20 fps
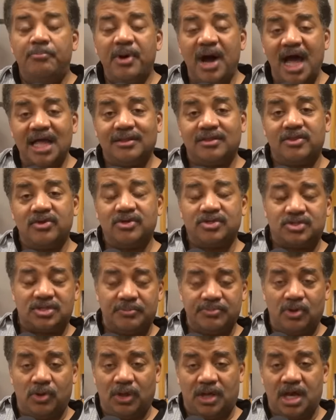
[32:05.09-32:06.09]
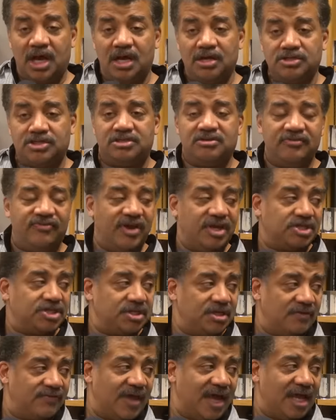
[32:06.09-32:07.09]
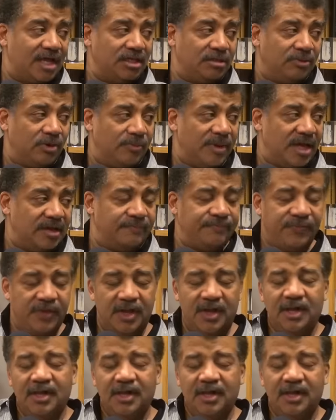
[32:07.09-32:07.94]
But there's something called conservation of angular momentum.